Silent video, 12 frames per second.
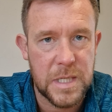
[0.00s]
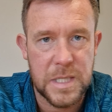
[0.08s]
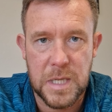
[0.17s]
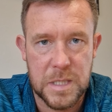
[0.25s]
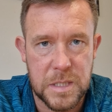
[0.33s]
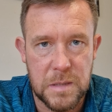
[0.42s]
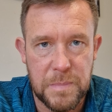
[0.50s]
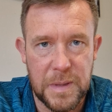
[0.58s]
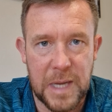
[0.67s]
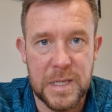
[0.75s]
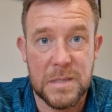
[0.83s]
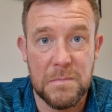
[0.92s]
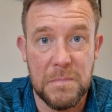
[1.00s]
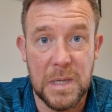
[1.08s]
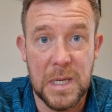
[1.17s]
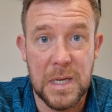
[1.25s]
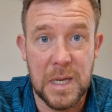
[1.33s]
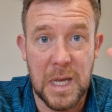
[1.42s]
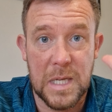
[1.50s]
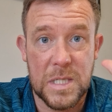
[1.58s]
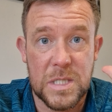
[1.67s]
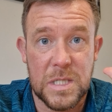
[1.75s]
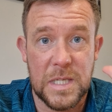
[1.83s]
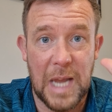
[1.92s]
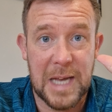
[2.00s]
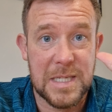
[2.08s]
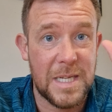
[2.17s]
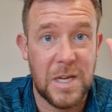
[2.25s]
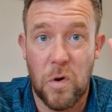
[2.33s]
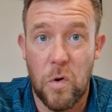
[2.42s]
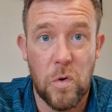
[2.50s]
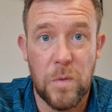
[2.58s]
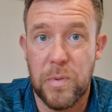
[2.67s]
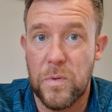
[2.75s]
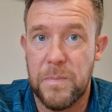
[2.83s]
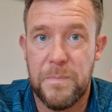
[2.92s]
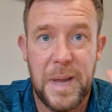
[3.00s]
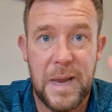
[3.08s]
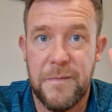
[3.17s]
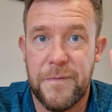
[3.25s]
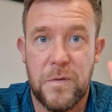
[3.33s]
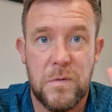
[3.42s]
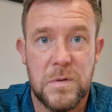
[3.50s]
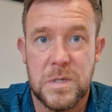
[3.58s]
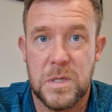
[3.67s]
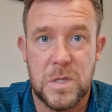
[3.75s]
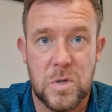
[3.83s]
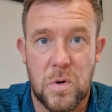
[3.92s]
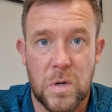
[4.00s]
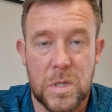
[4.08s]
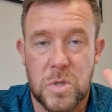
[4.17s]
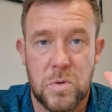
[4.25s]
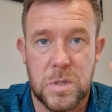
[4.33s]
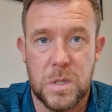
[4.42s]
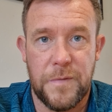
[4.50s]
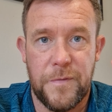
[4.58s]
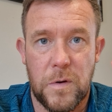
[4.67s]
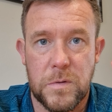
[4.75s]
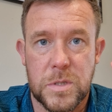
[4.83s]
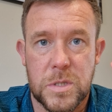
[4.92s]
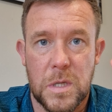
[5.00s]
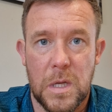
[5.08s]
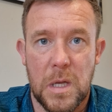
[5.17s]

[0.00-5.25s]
it doesn't, but that doesn't mean it's nasty and horrible and painful to the dog. It's totally false.